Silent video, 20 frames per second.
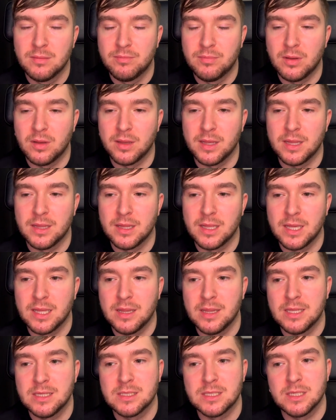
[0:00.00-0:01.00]
But in
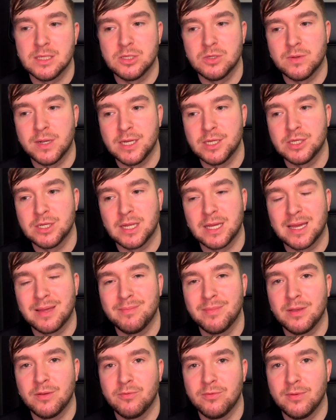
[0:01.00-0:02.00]
in this situation, it can
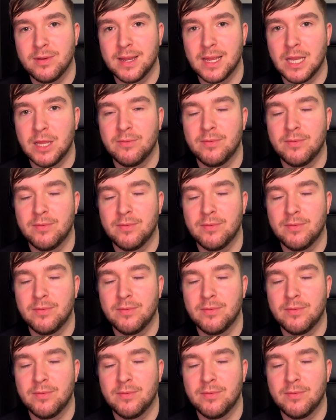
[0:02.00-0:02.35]
be really,